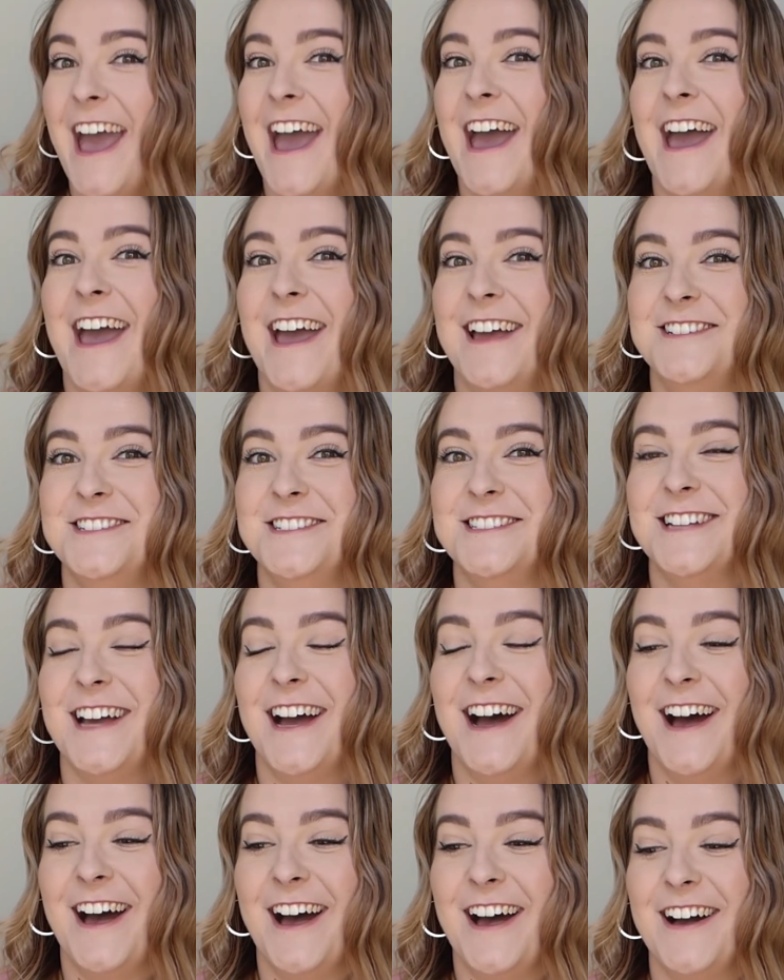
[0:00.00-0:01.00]
and
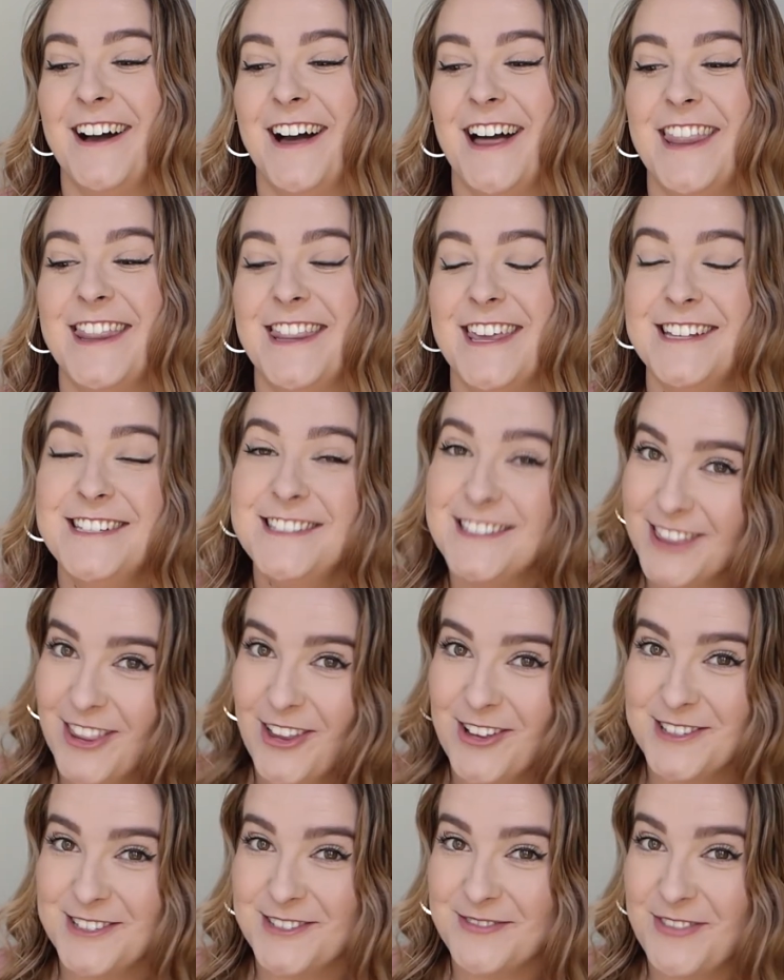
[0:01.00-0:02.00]
there's
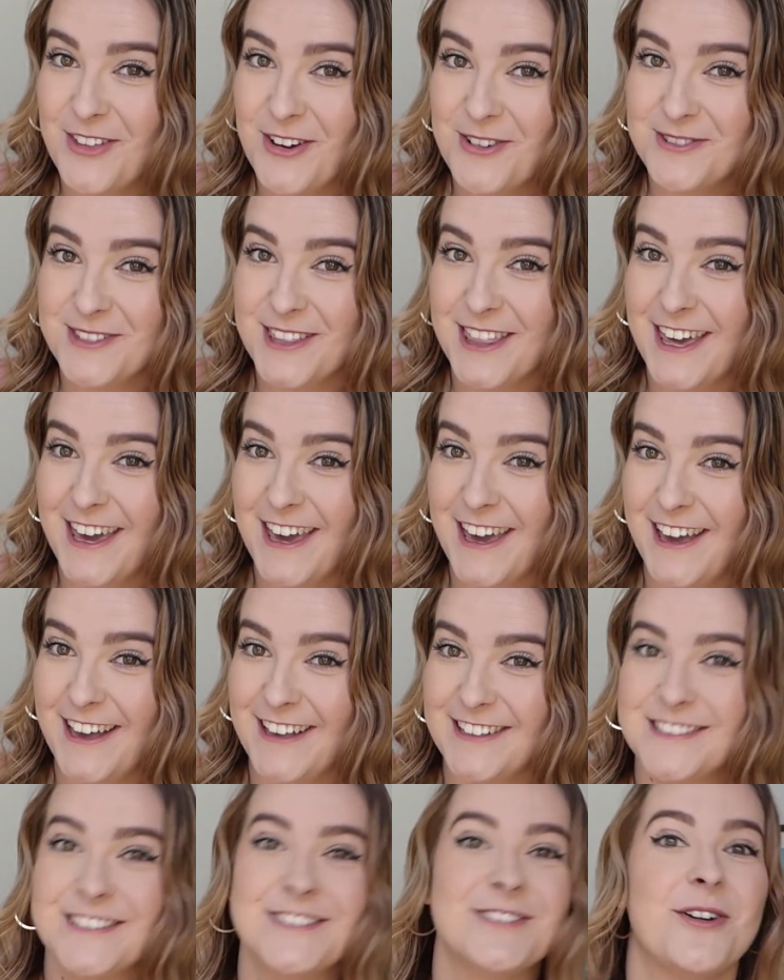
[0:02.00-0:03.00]
lots of those
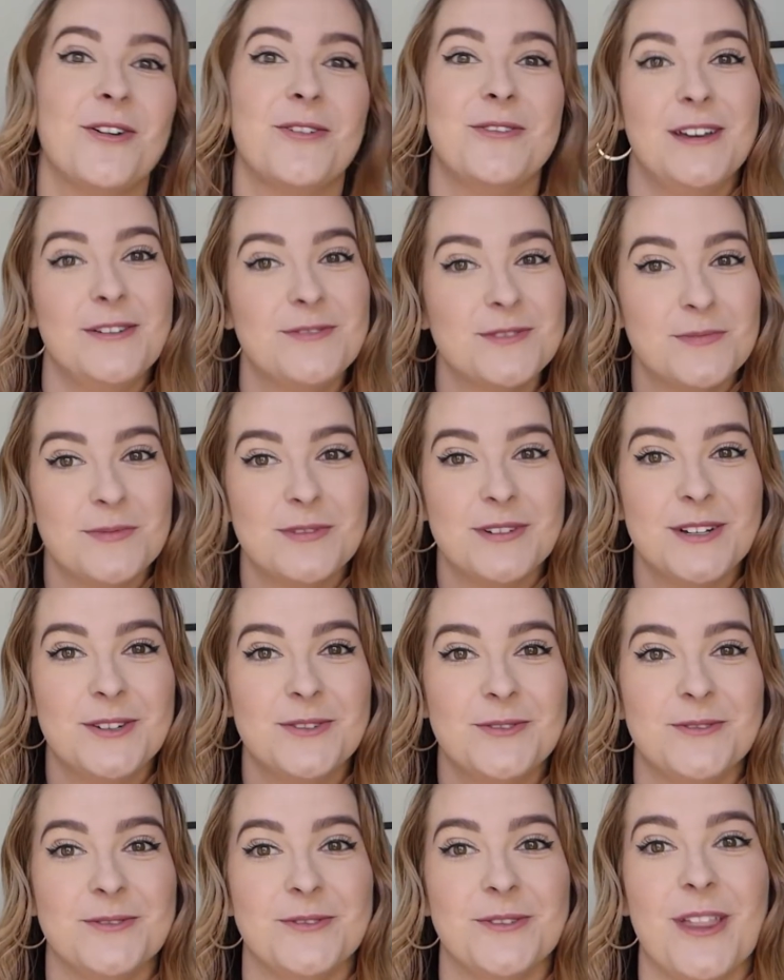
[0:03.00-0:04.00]
there, so that was pretty
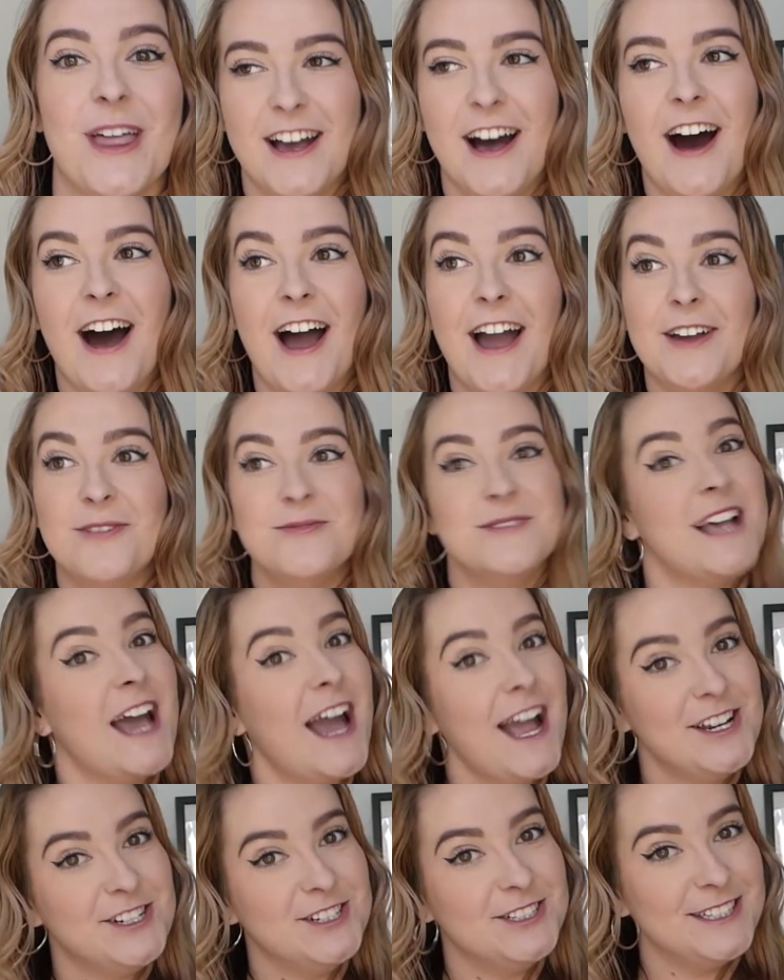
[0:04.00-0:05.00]
cool. I was
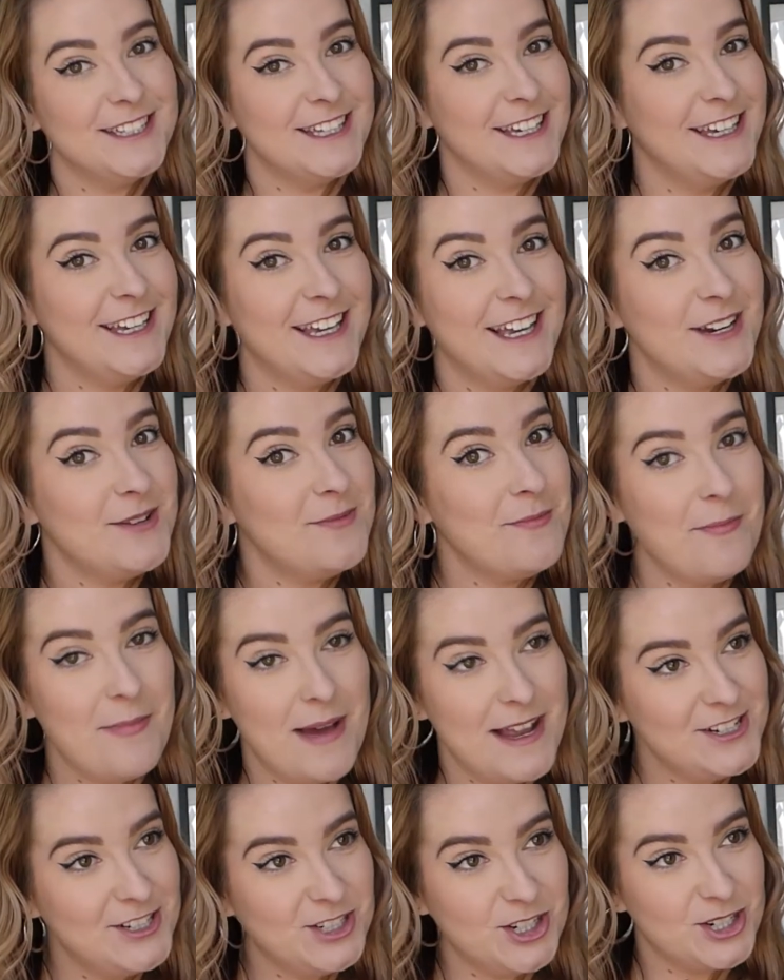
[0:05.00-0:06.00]
actually in a
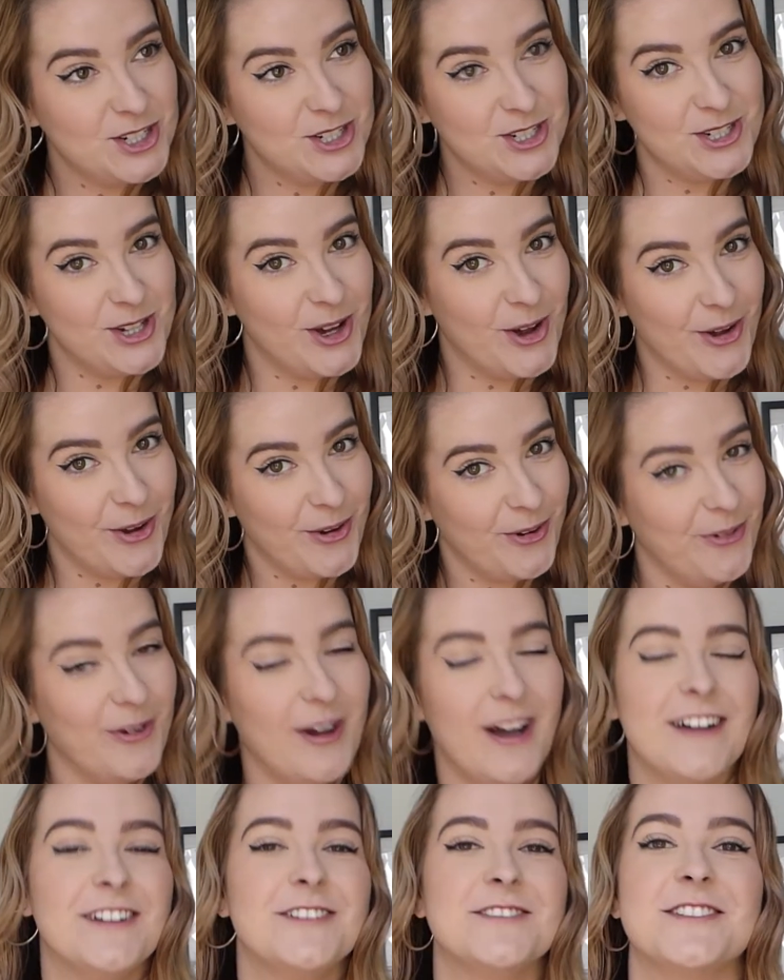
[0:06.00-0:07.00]
magic show.
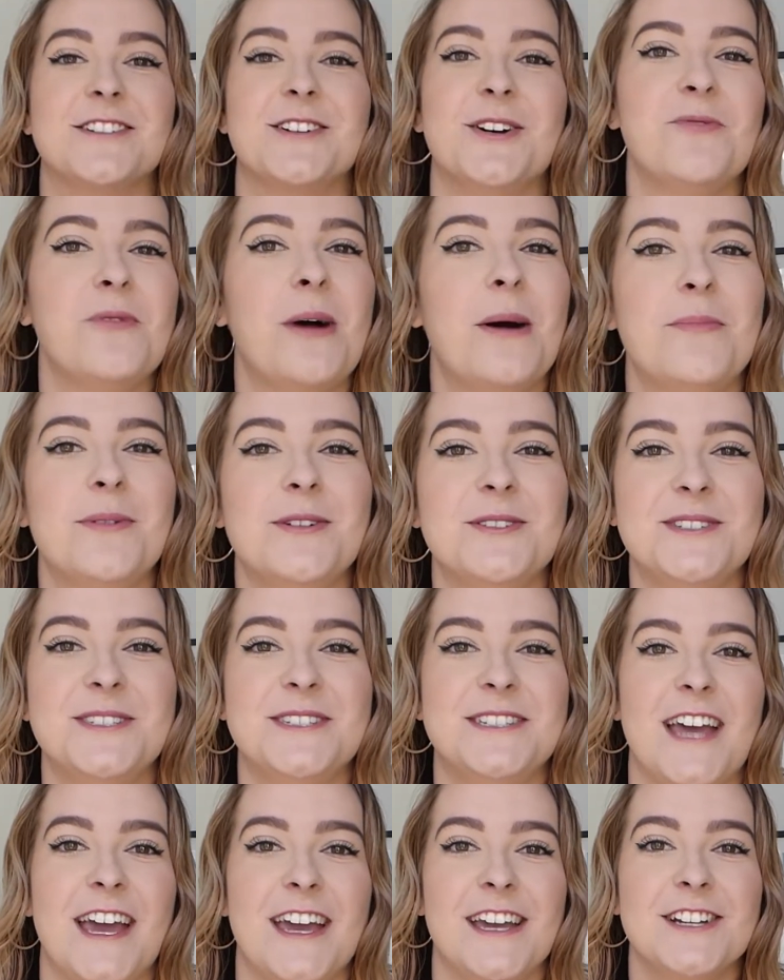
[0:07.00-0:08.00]
I got to go up on
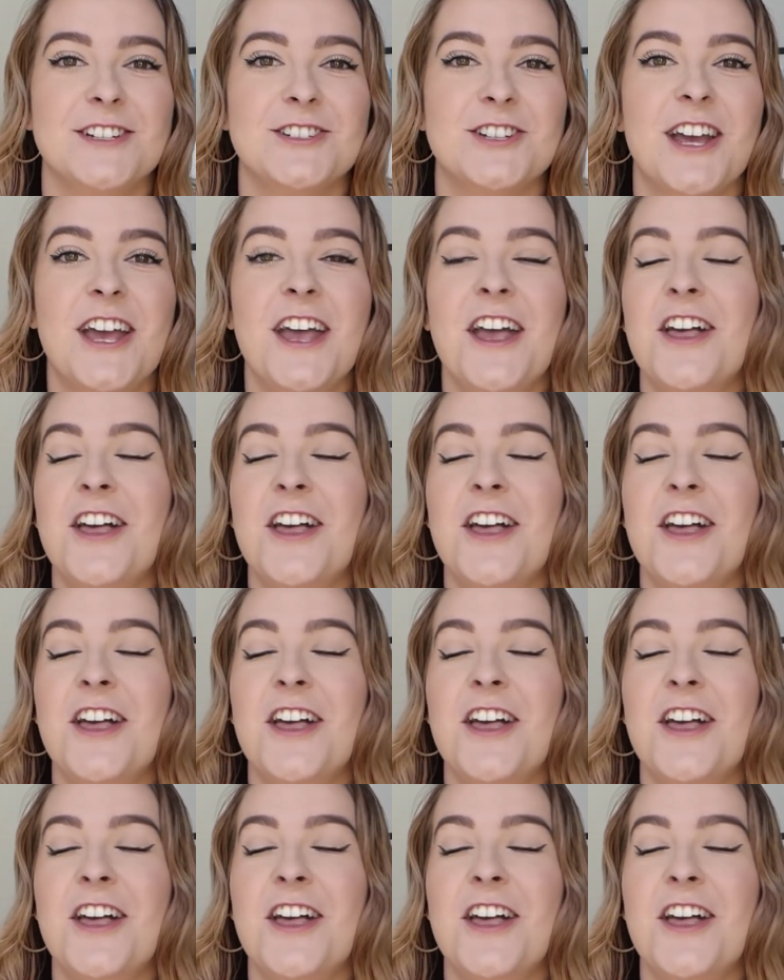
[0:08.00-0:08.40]
stage.